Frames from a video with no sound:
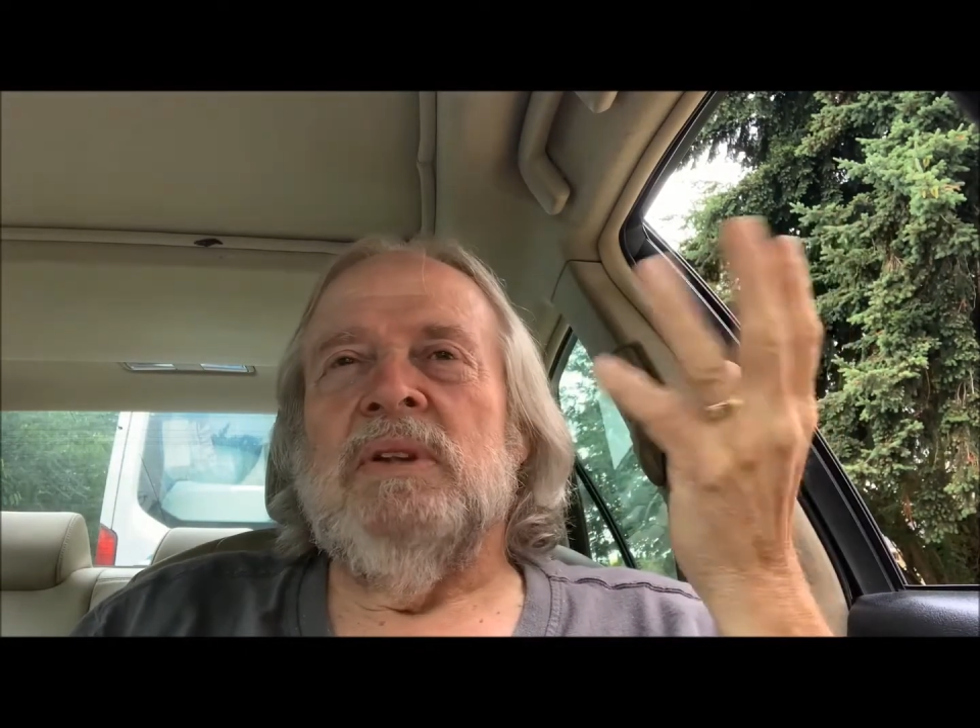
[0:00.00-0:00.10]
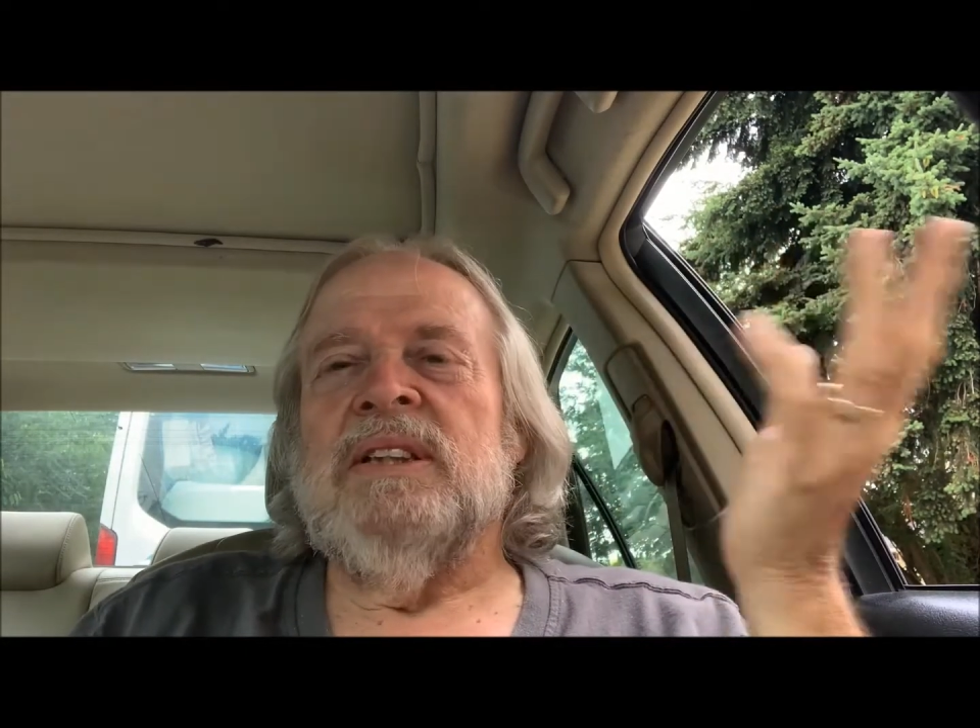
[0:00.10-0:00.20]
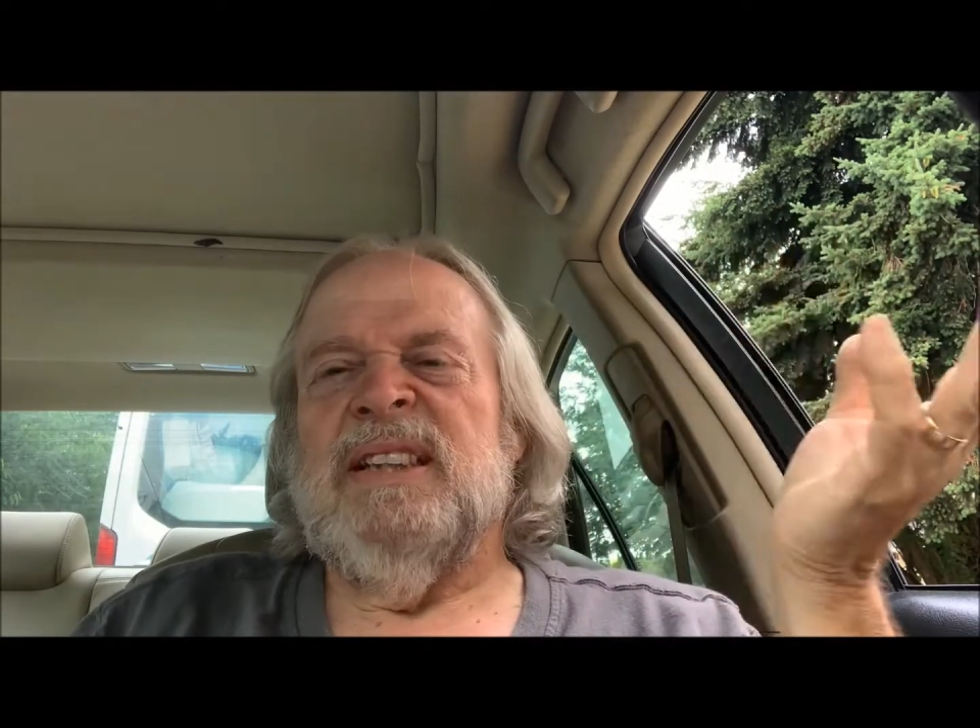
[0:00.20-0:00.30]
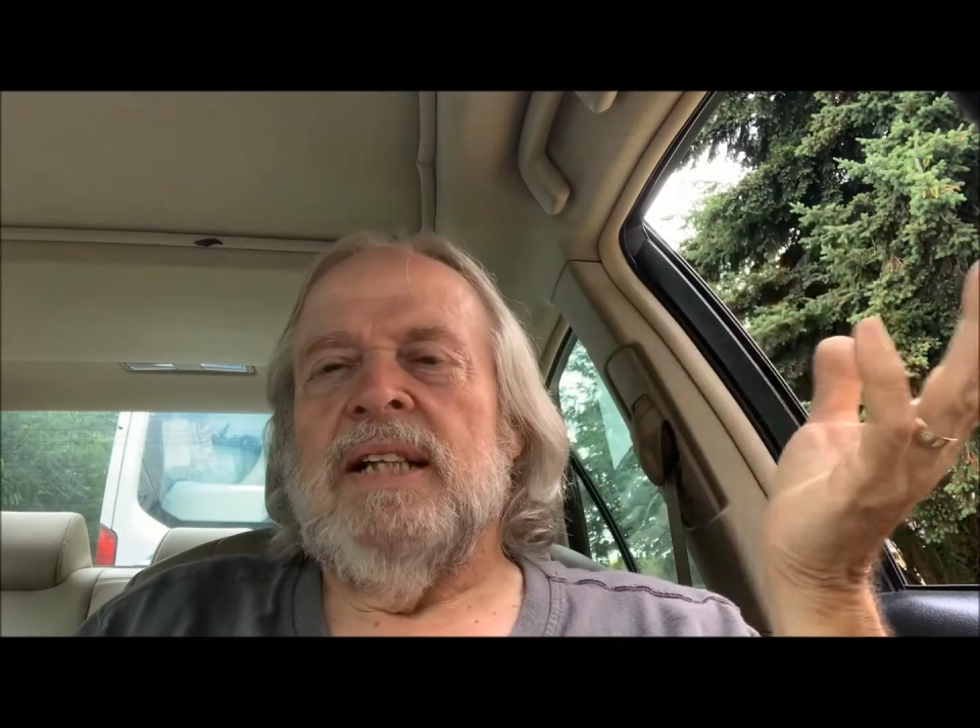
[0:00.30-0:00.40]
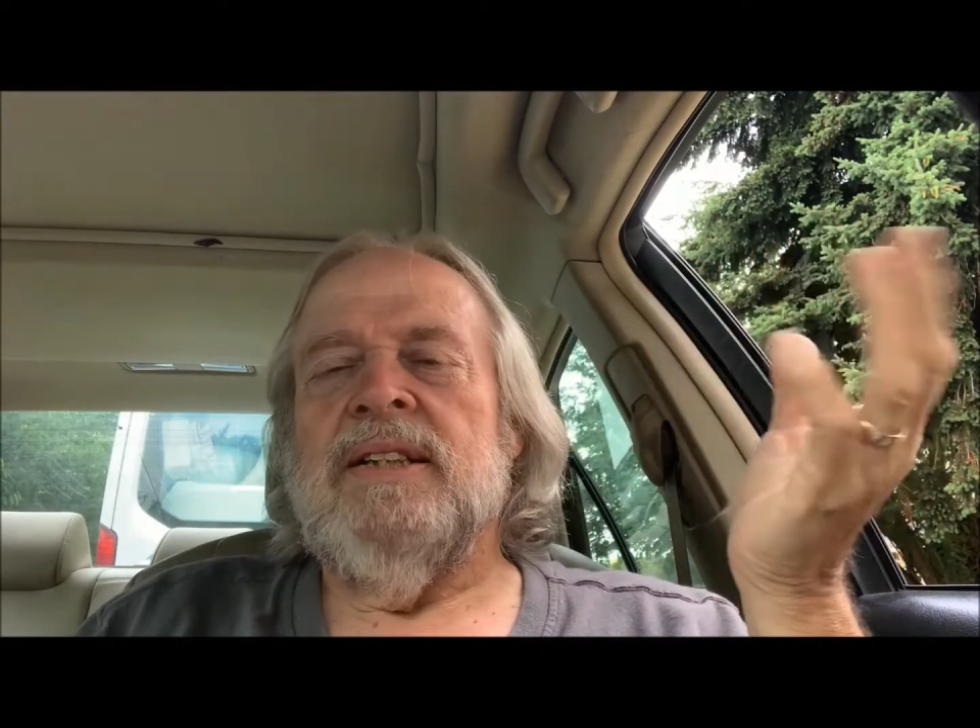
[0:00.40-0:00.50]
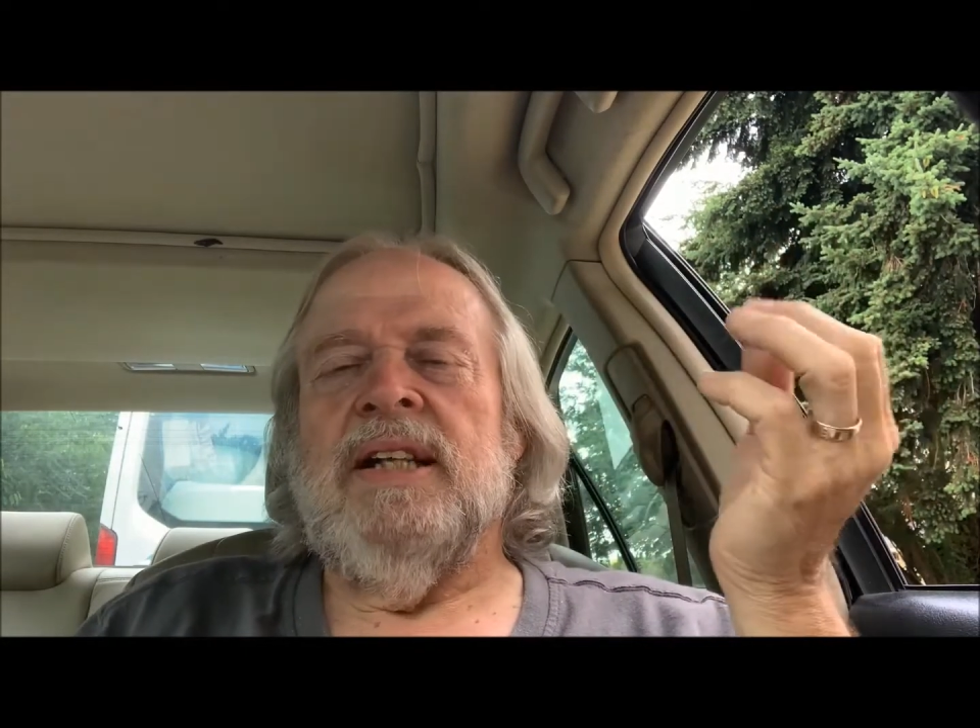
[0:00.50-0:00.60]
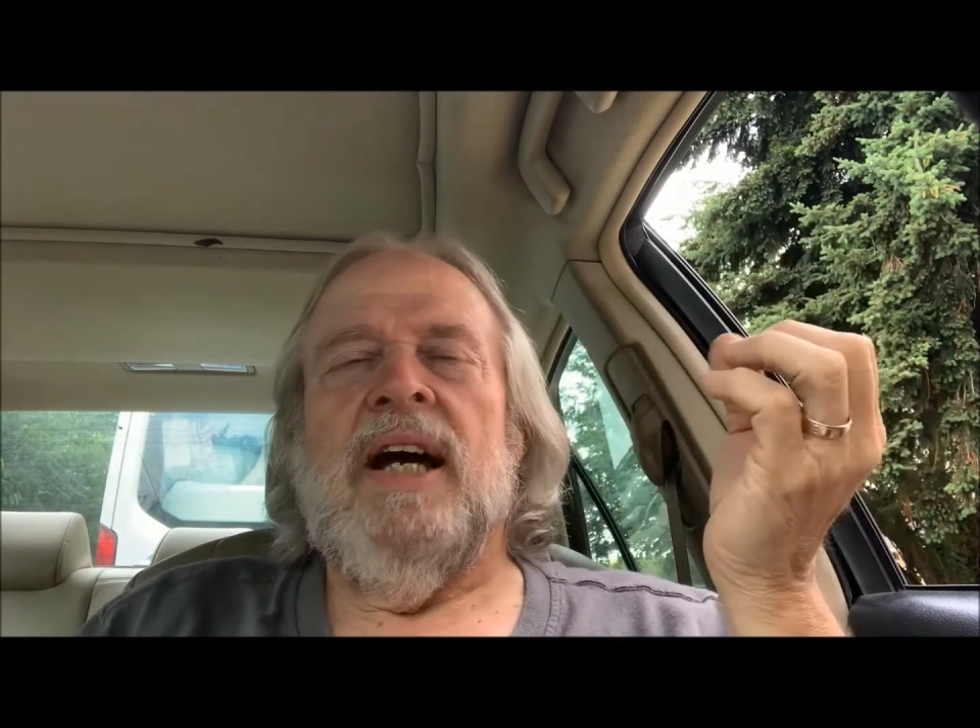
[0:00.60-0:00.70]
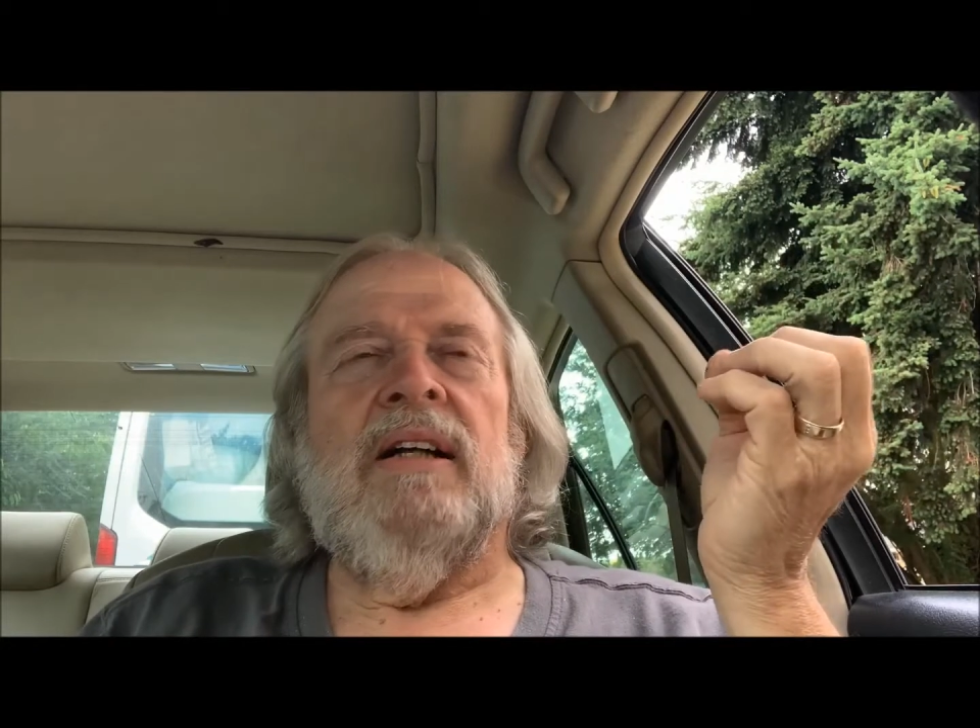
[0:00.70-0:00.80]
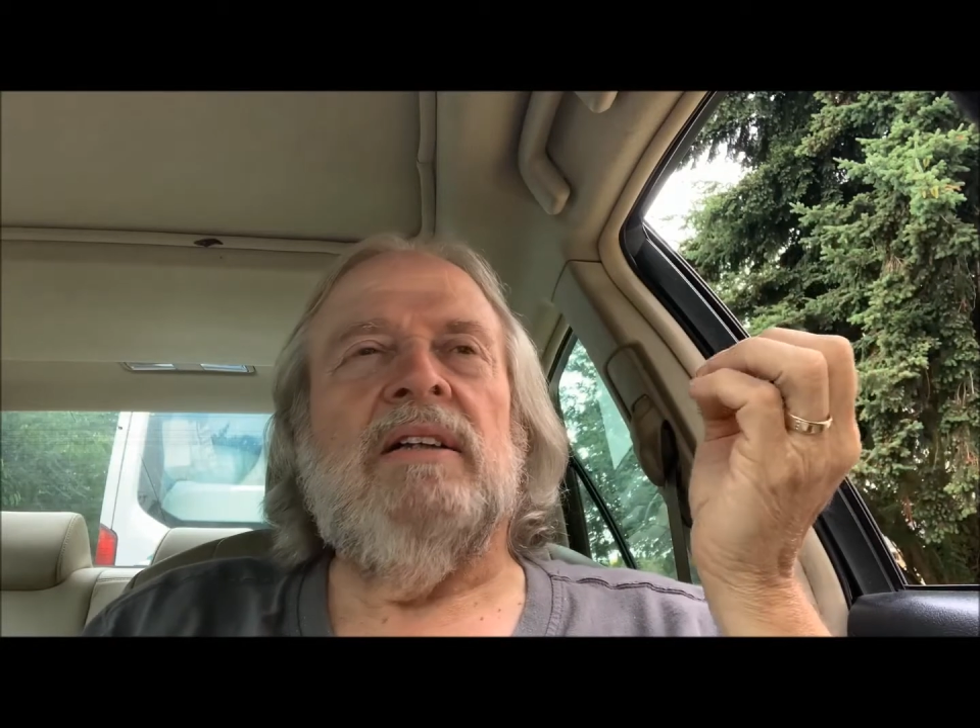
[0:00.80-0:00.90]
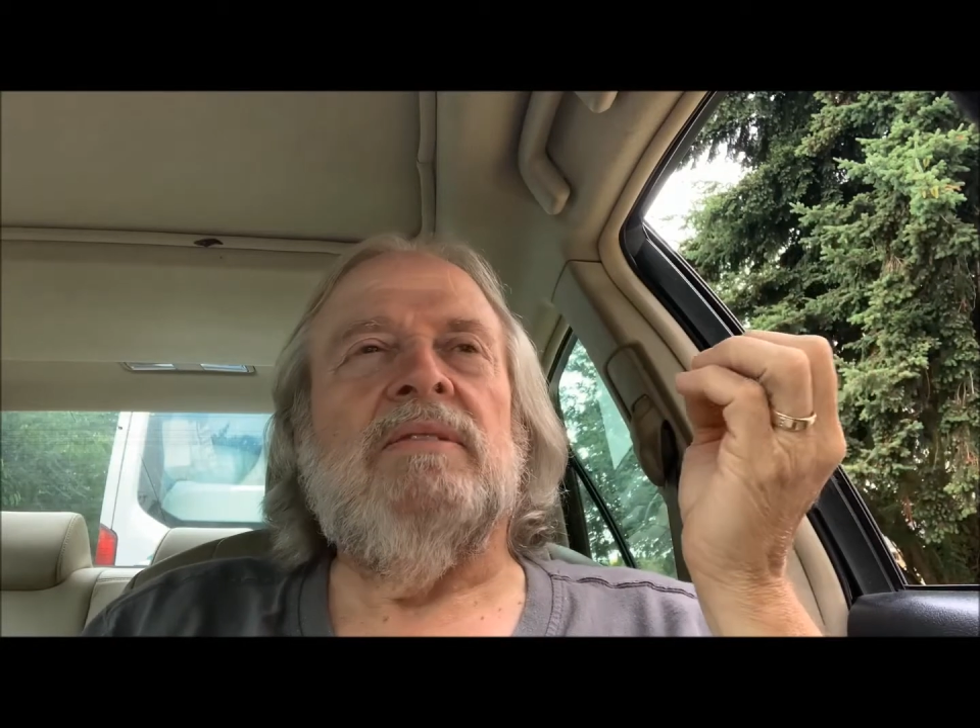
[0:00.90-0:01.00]
let's say
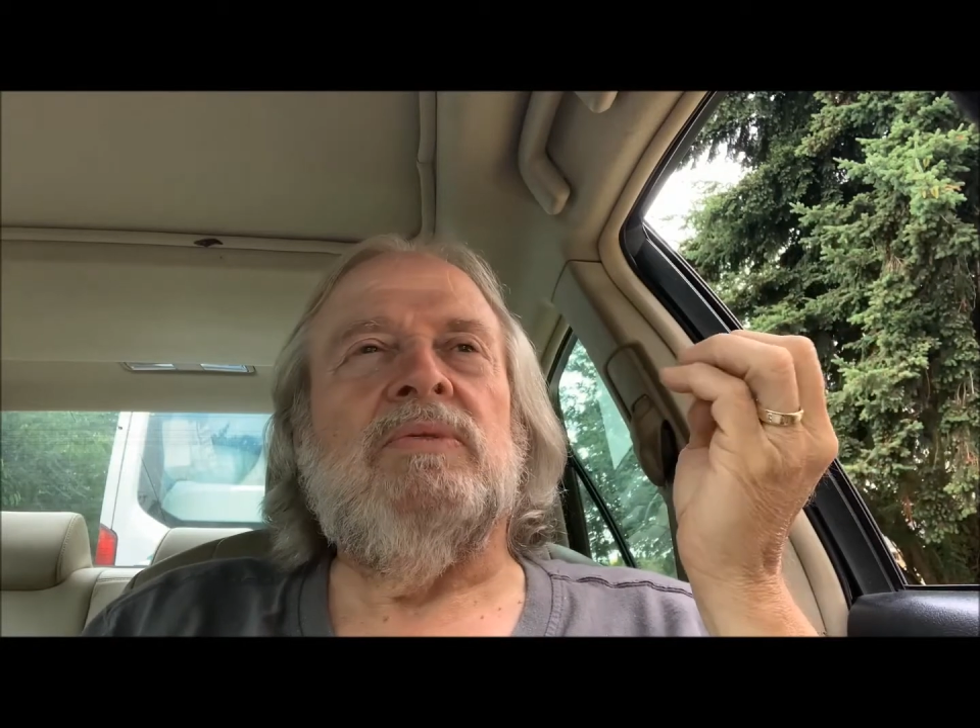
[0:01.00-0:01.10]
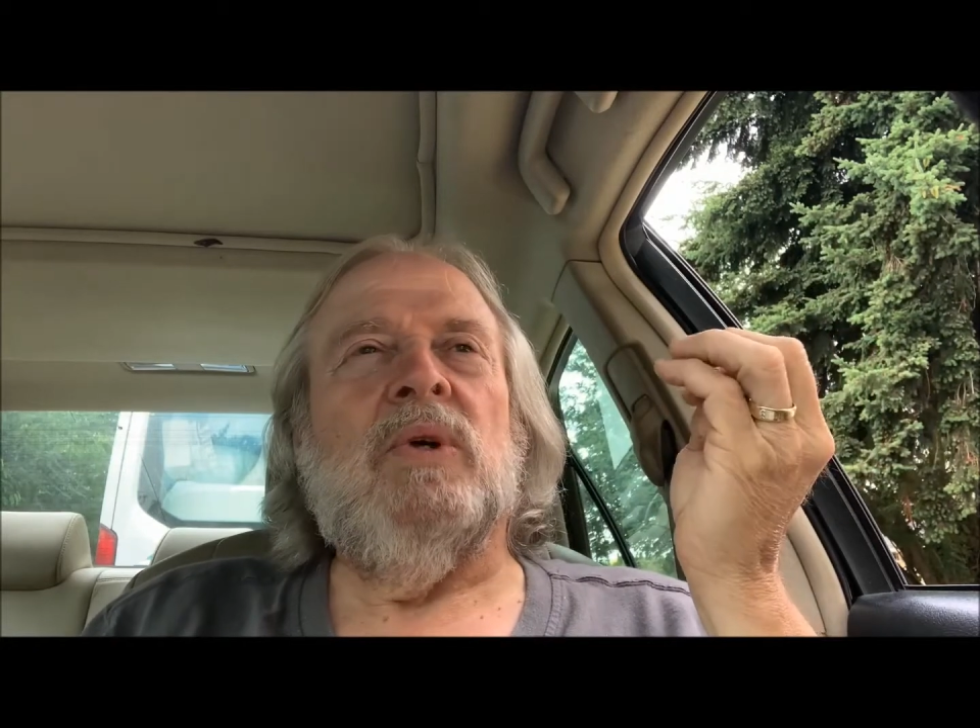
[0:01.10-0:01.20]
Seattle,